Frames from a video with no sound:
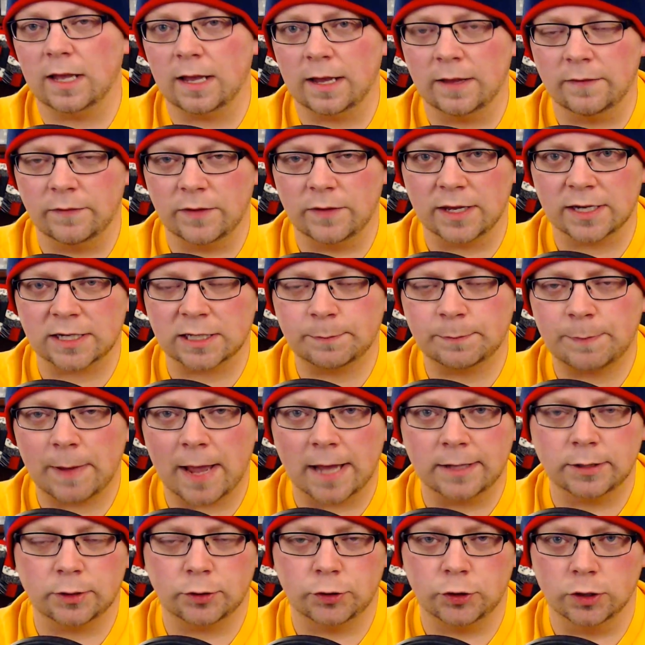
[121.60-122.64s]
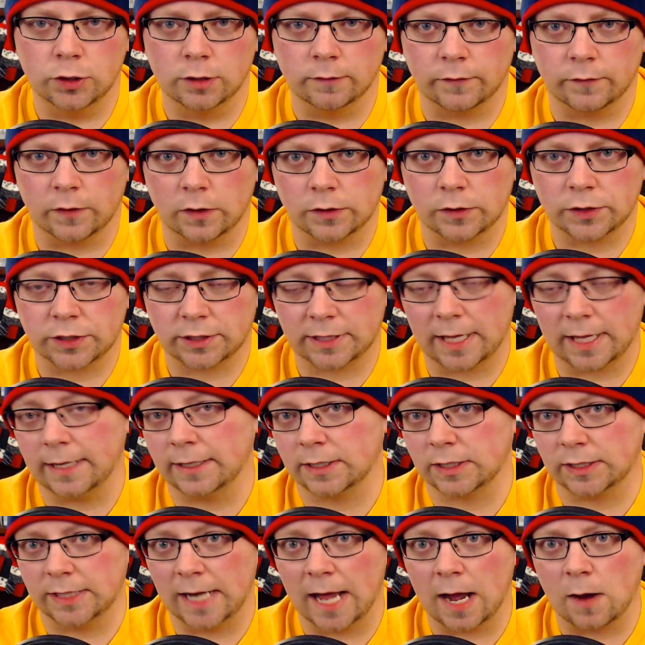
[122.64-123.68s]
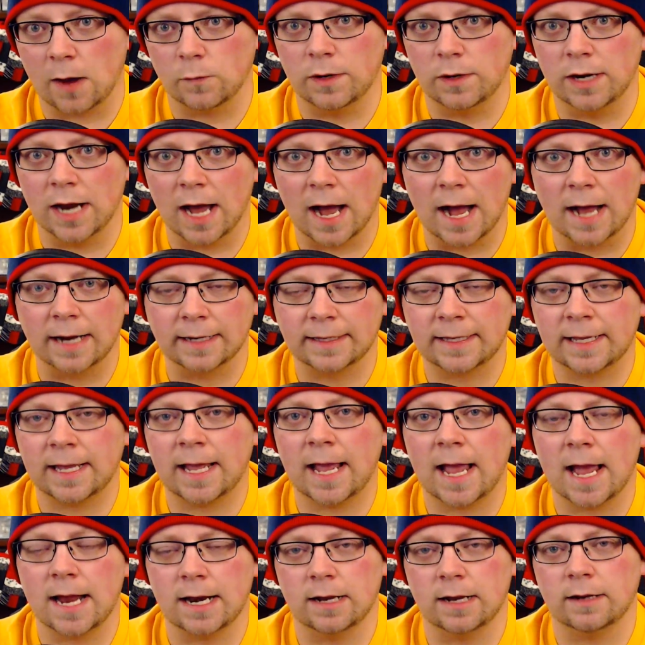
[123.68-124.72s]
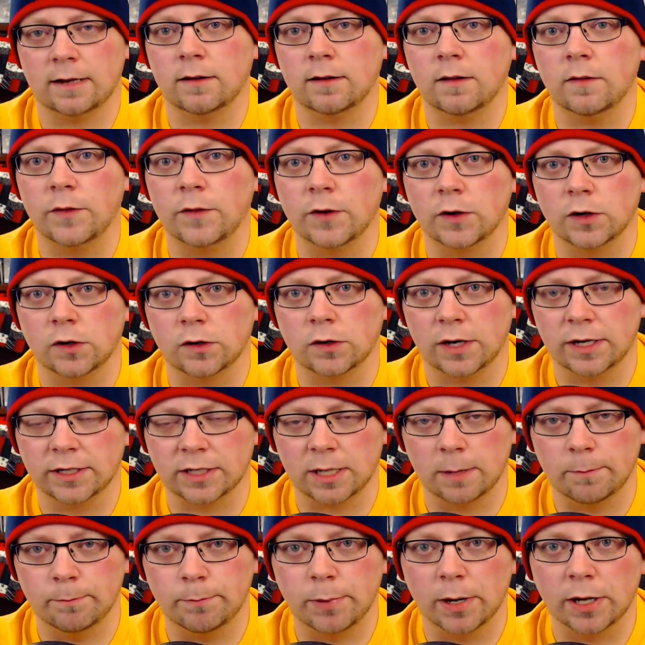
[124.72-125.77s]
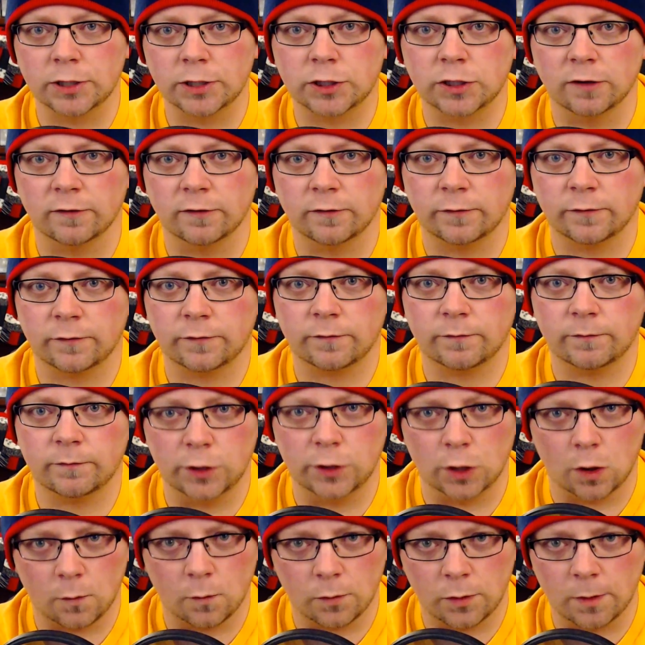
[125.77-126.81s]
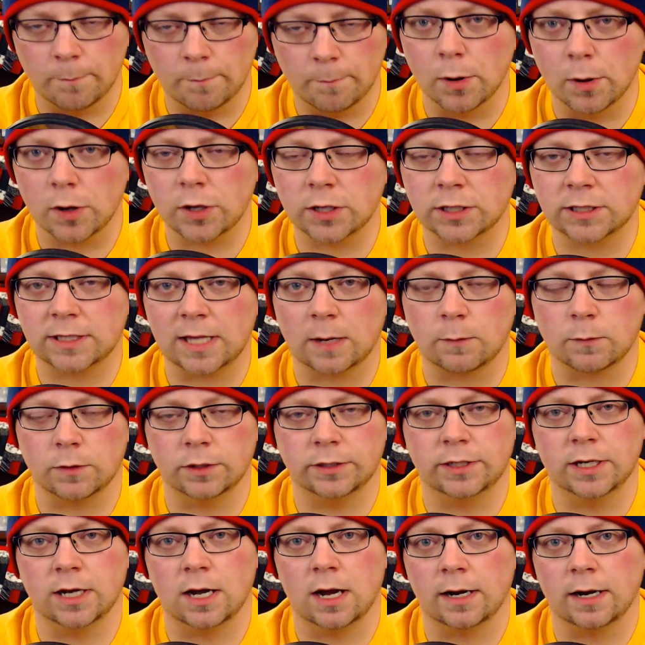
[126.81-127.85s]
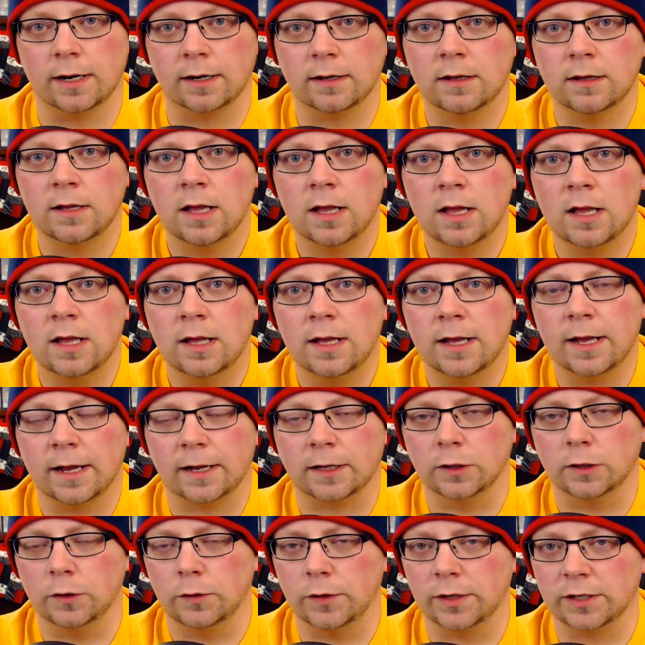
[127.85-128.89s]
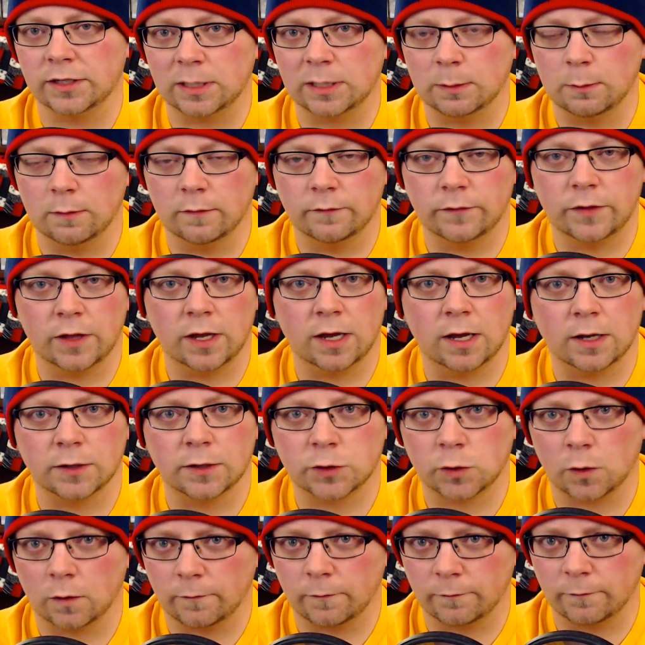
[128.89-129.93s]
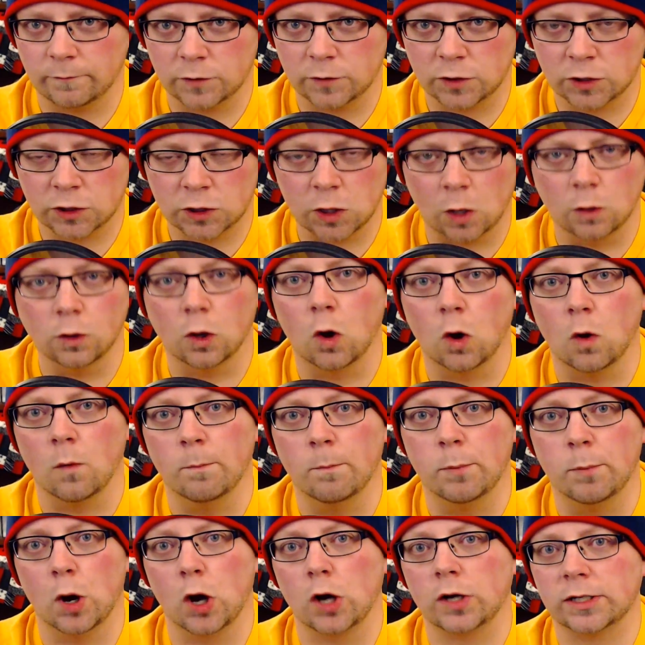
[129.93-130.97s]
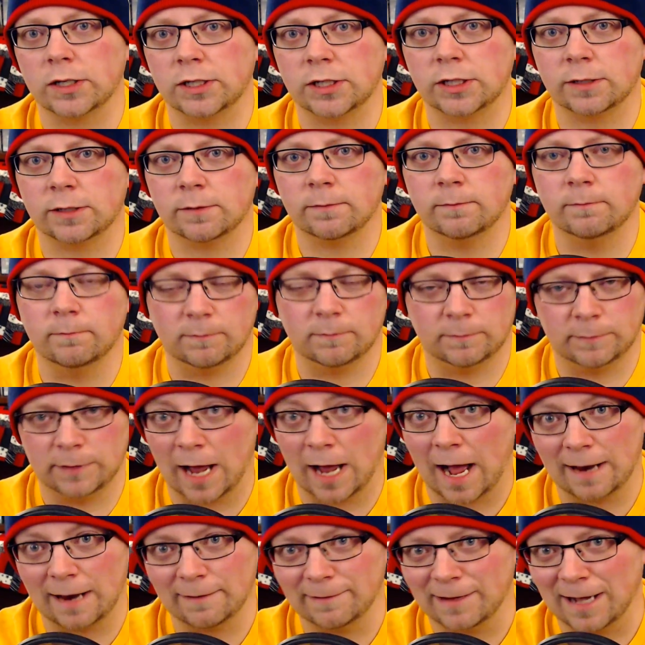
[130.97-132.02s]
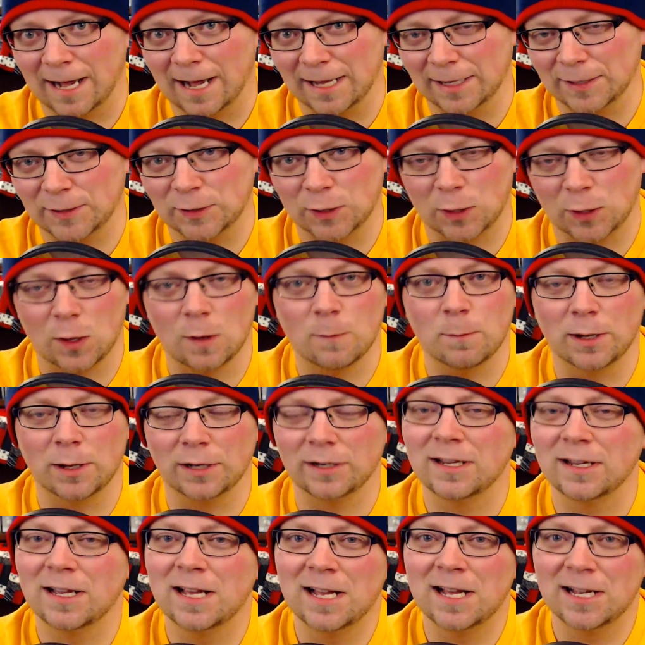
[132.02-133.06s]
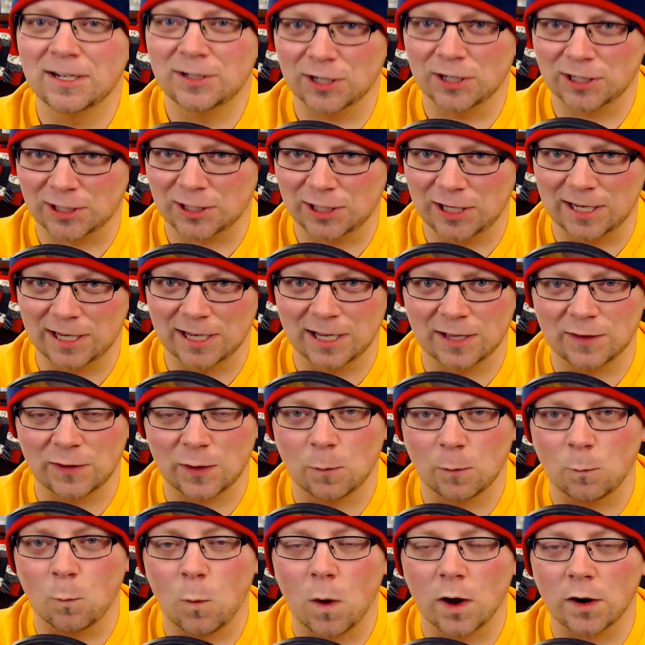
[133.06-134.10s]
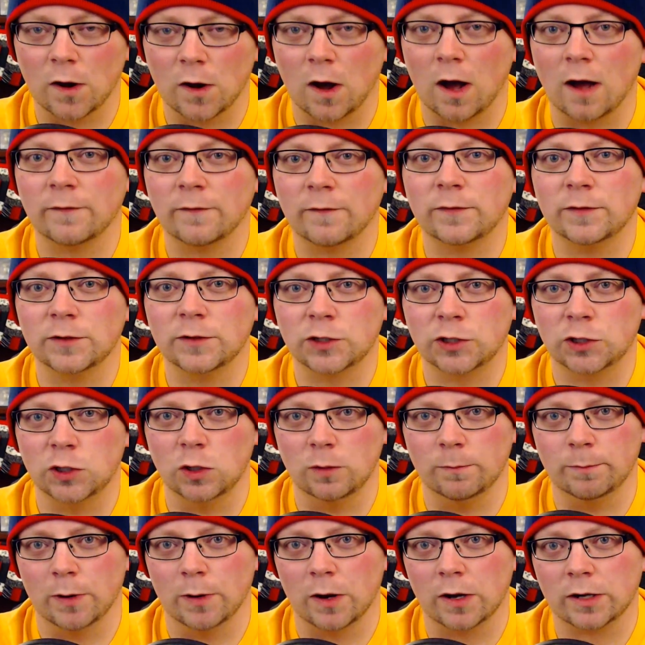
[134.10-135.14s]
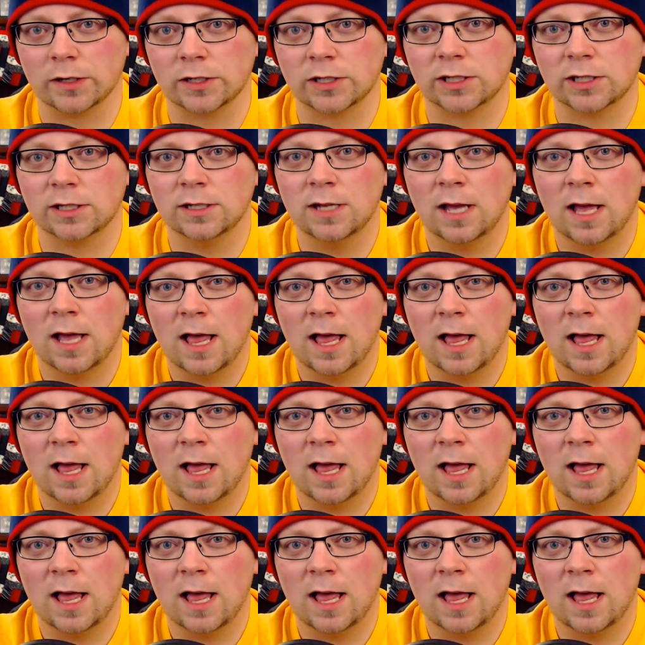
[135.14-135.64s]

in the expanded universe that is now non-canon, there is a bunch of, the books that were done, including some of the sort of solo books, not Han Solo, but just the one-off shoot books.